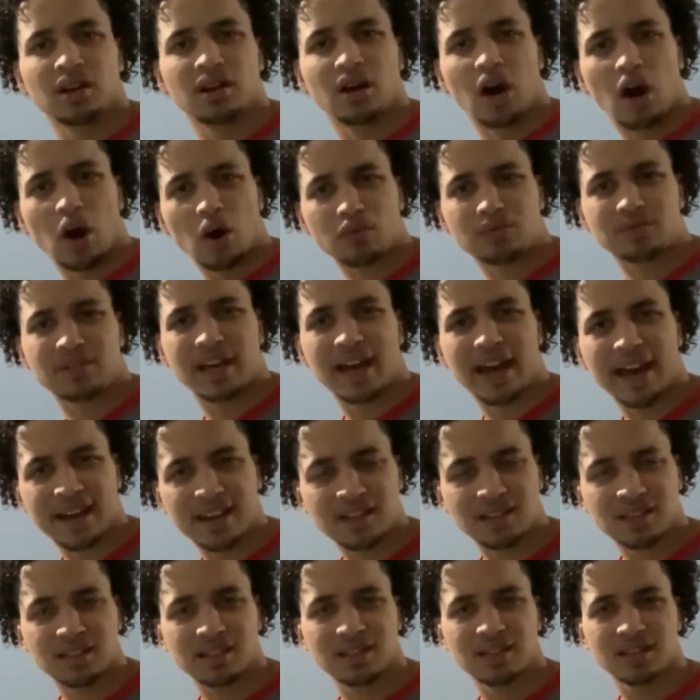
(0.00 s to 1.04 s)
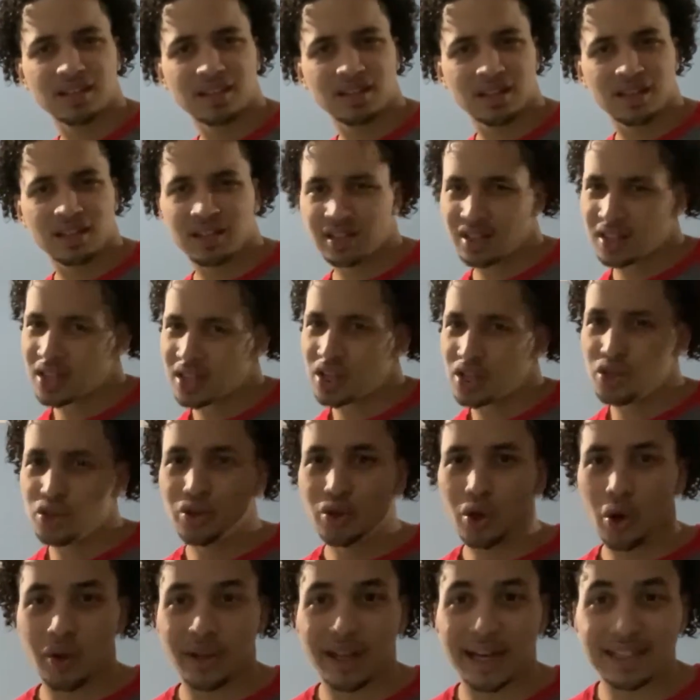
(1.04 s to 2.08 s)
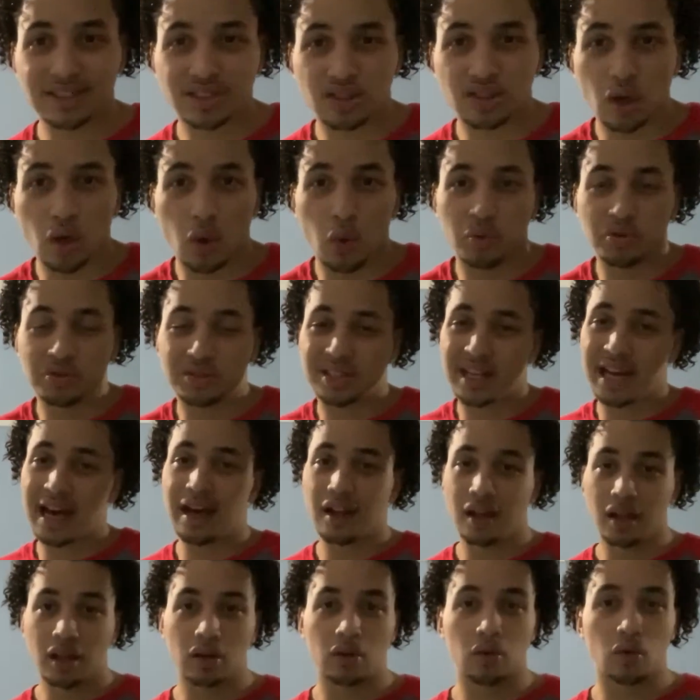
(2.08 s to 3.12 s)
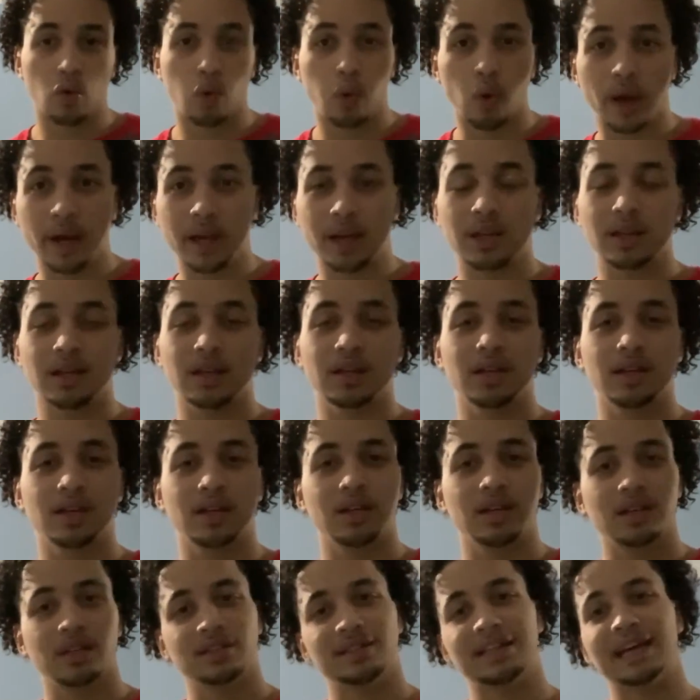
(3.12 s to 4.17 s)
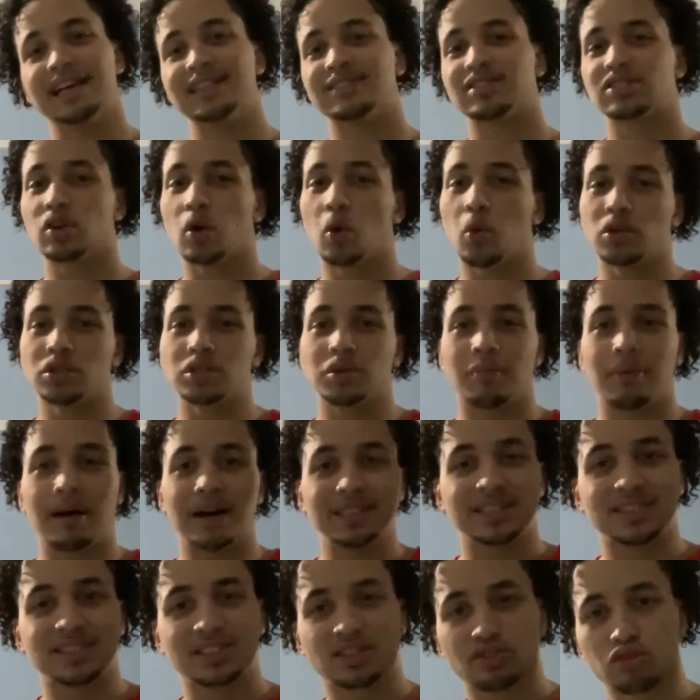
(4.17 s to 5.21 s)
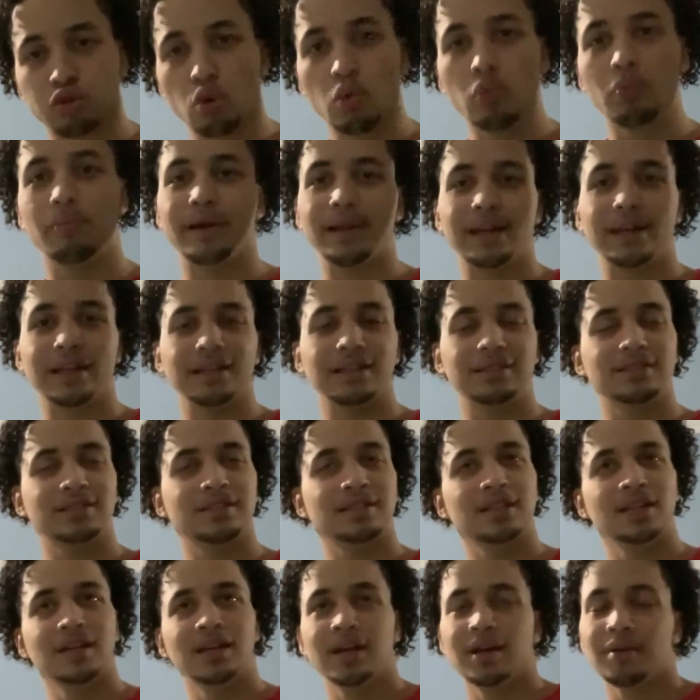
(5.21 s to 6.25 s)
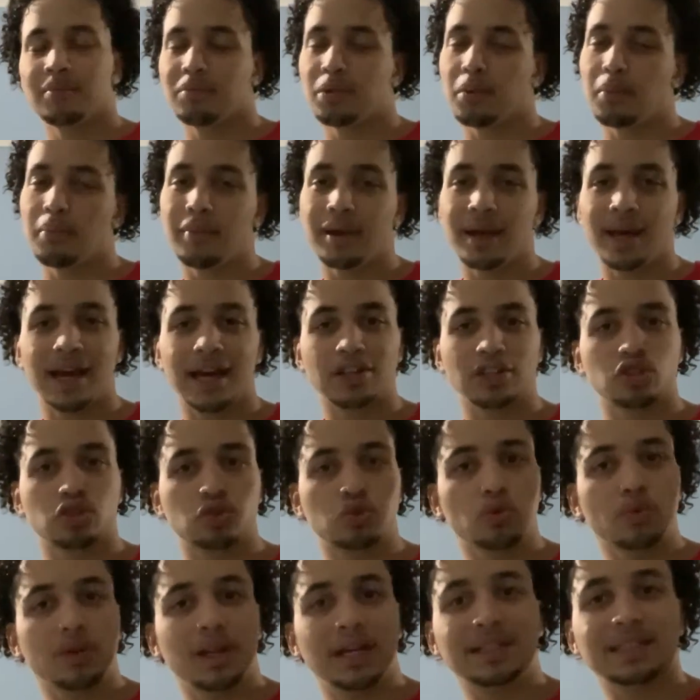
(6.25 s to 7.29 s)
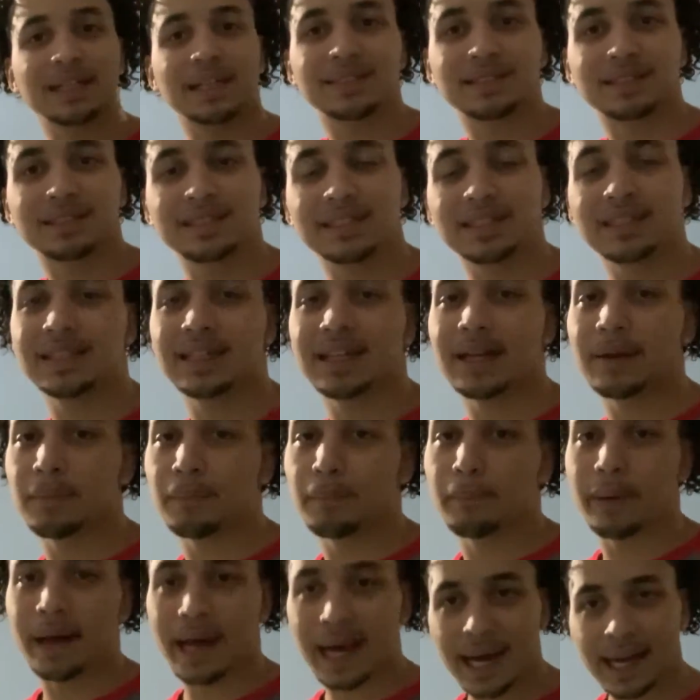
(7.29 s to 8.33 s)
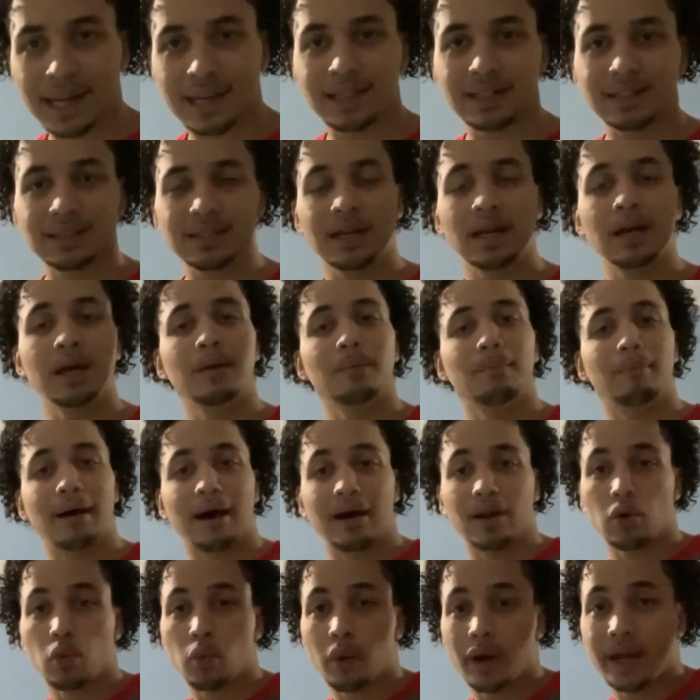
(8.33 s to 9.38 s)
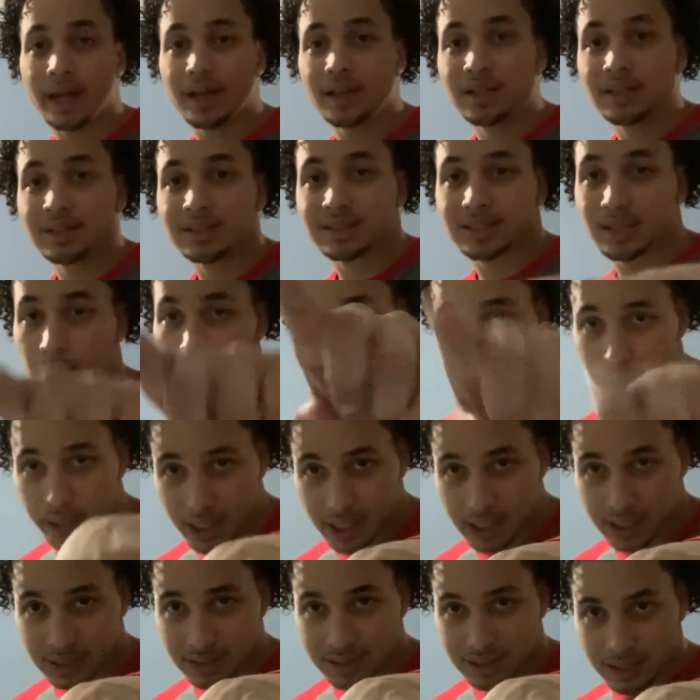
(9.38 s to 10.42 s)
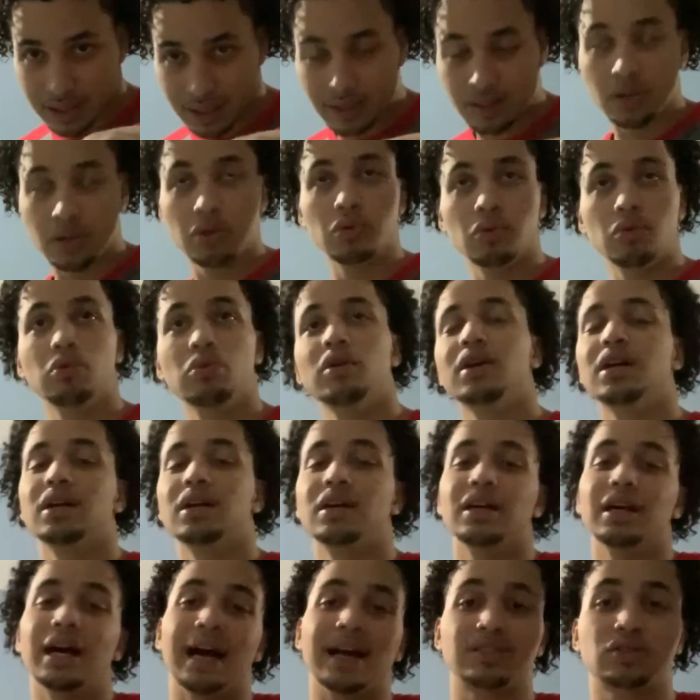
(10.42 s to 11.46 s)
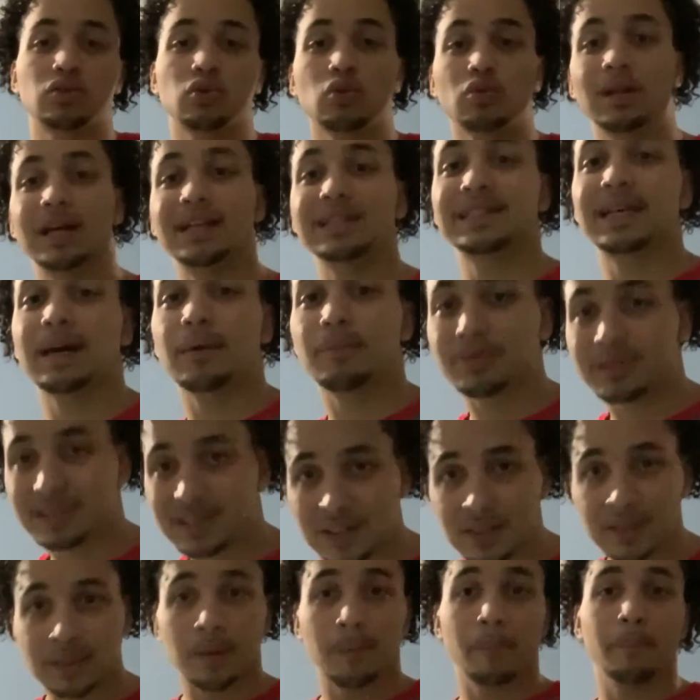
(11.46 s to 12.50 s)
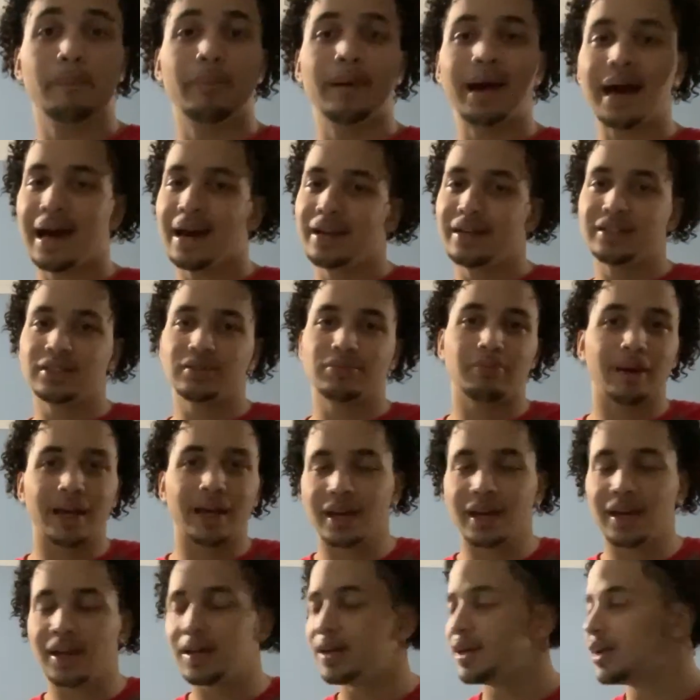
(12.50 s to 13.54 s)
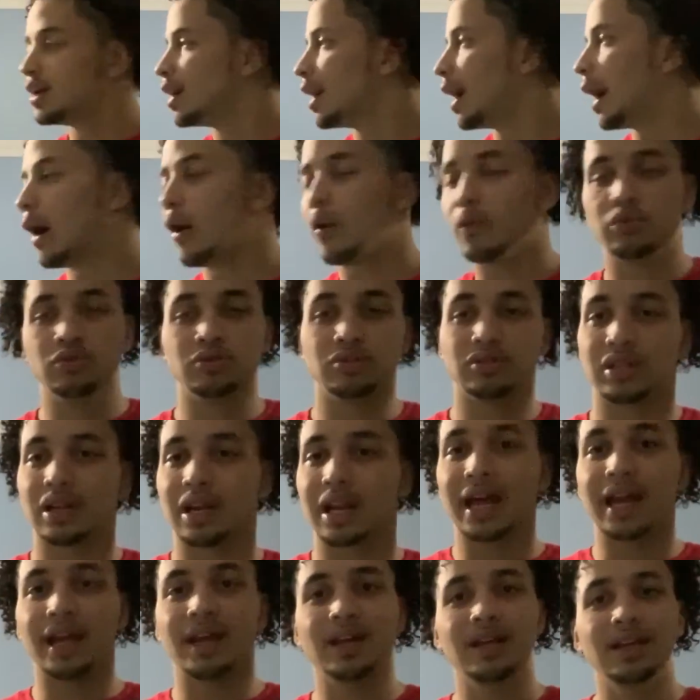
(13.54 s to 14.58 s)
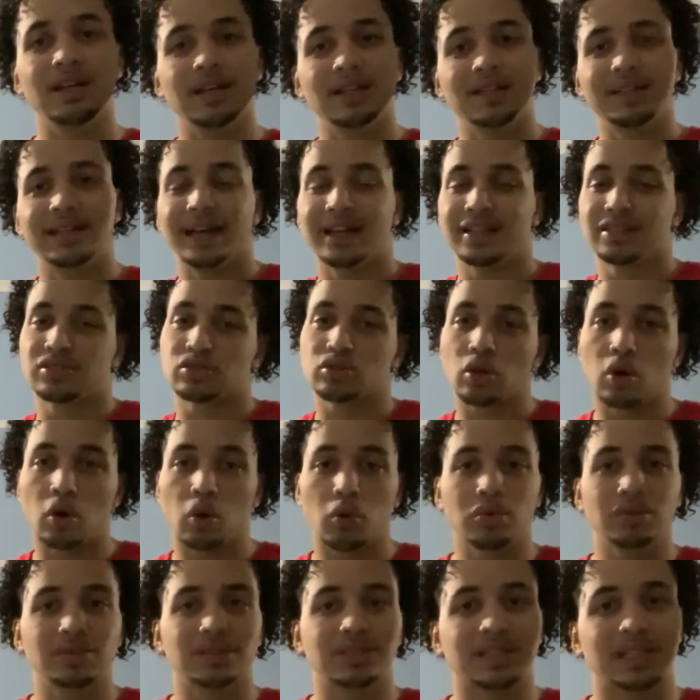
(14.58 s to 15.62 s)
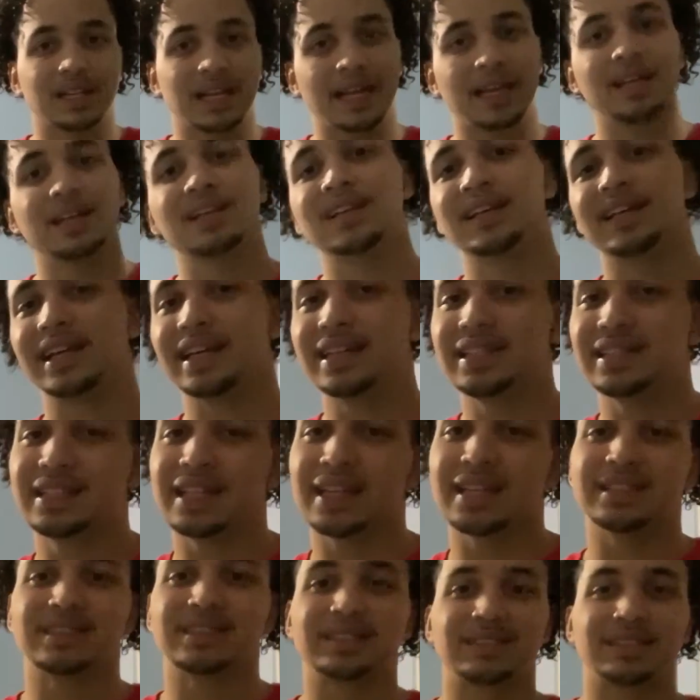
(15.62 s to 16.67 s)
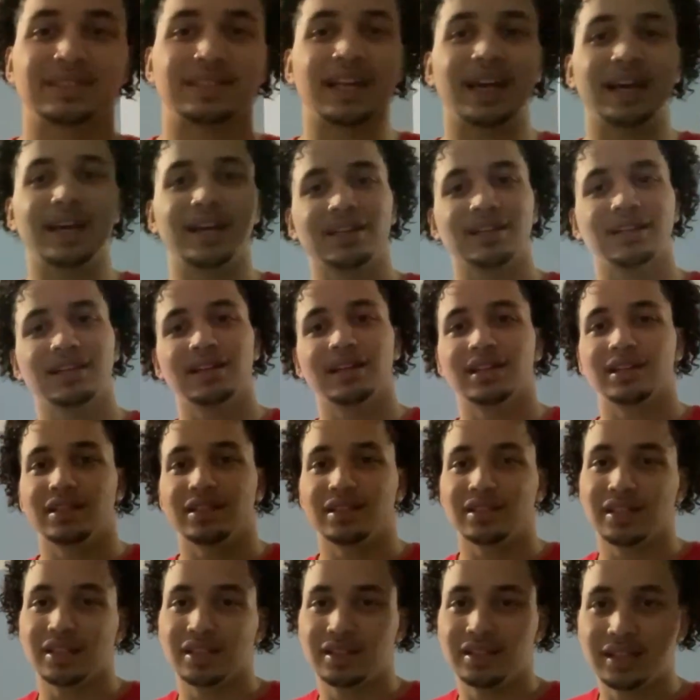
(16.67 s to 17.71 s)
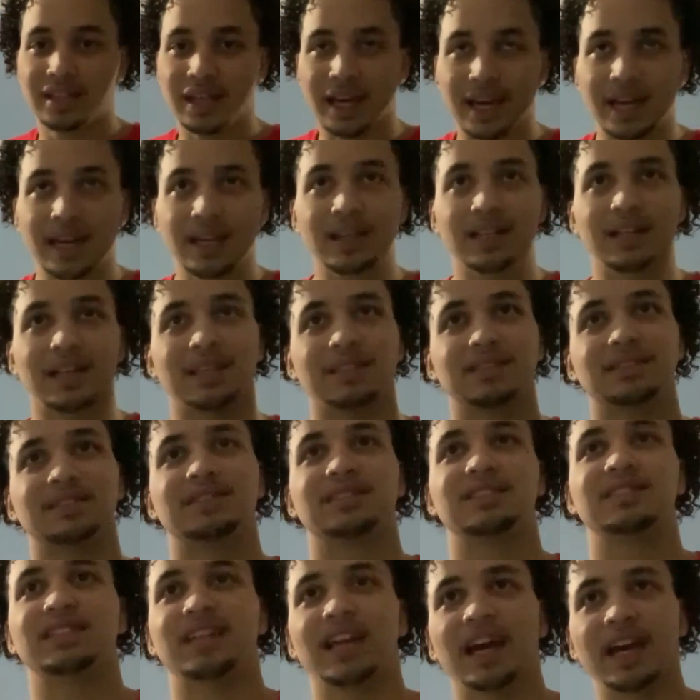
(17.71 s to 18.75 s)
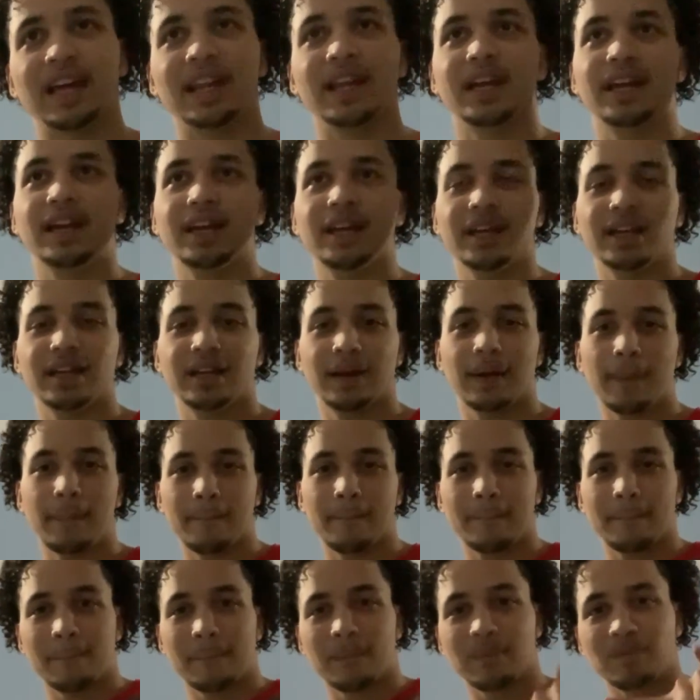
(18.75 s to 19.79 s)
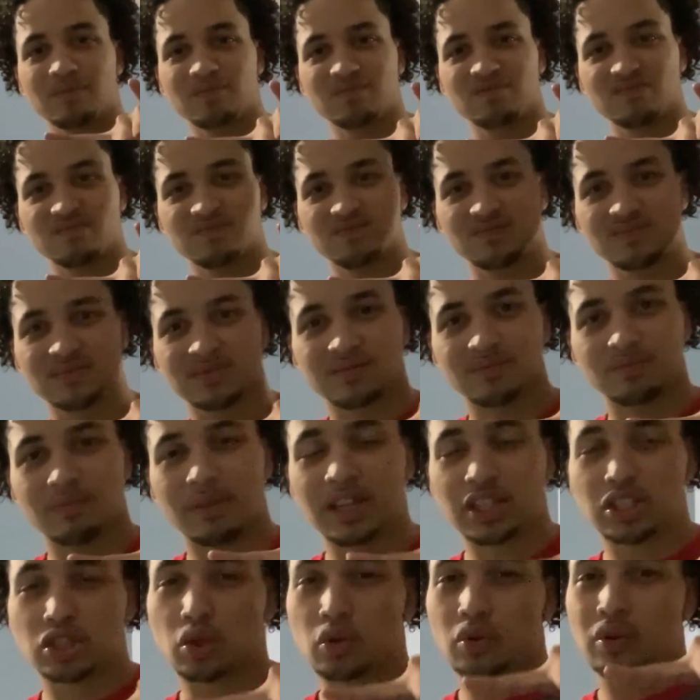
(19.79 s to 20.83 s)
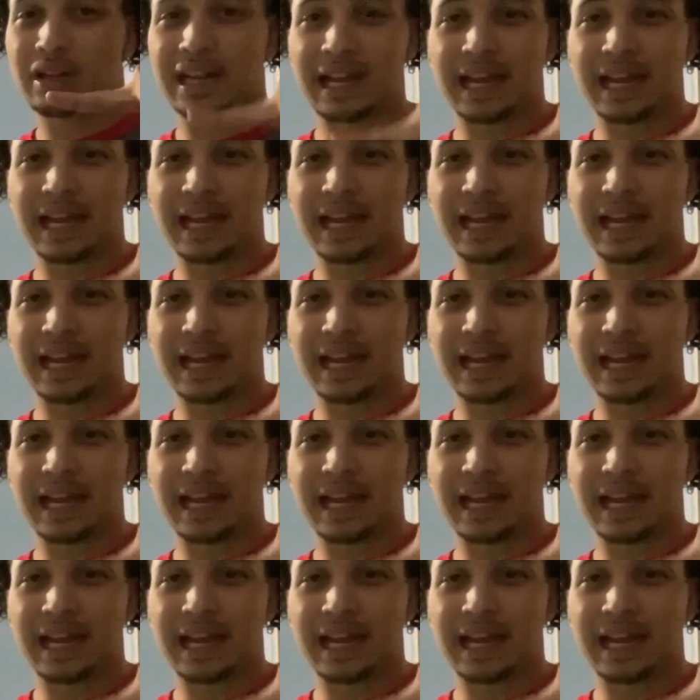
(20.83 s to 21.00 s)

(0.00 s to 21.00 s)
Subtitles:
Okay. You know that song was hella quick. That song was about 2 minutes. But man, as soon as I seen them baddies, by the way, to be continued. As soon as I've seen them baddies, man, I was lit. That song was lit. He did his thing. You dig? Let's get it. Make sure you